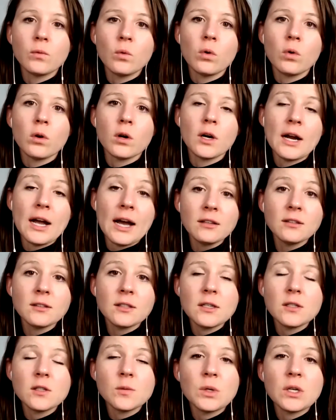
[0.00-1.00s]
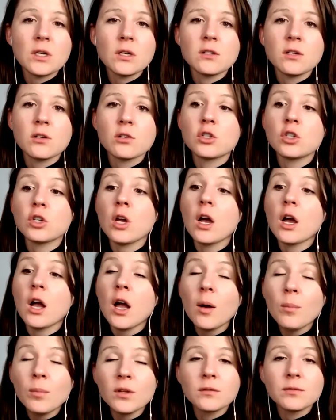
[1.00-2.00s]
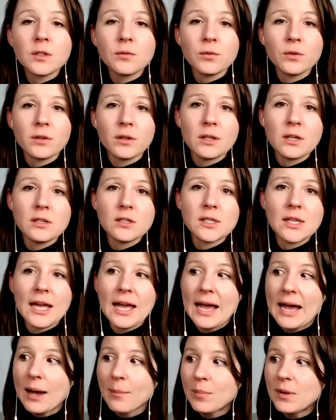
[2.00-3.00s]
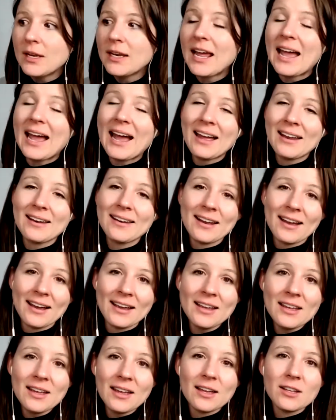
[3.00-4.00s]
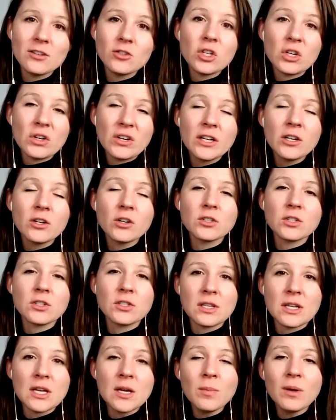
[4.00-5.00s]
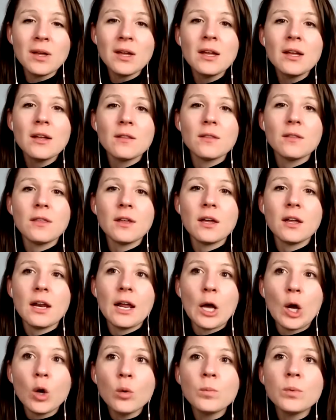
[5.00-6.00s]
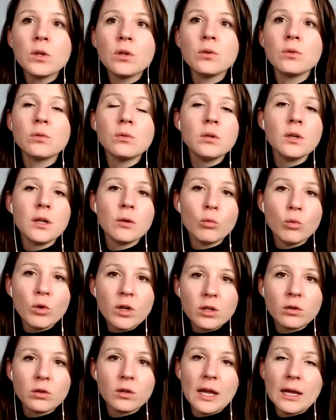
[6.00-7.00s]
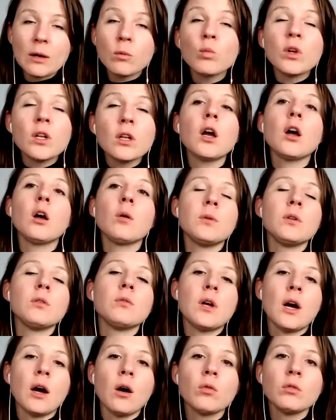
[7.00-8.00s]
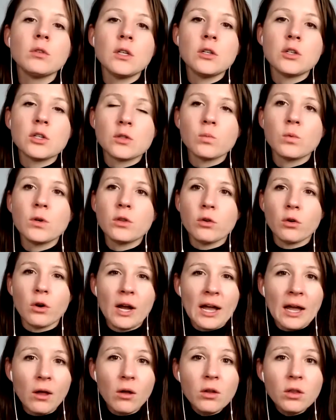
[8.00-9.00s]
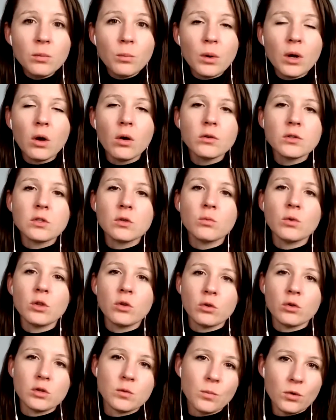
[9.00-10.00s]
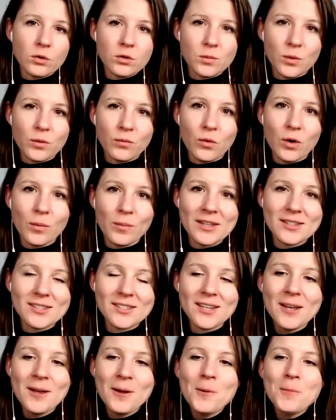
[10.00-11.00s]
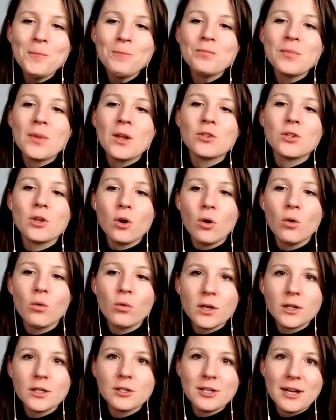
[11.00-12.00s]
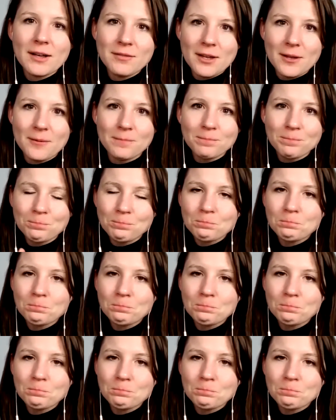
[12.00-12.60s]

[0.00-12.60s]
for athletes because there's a couple of different things that happen at night and during your sleep that help you with and will help you not only just with your health, but also with your sports performance. So we're going to dive in.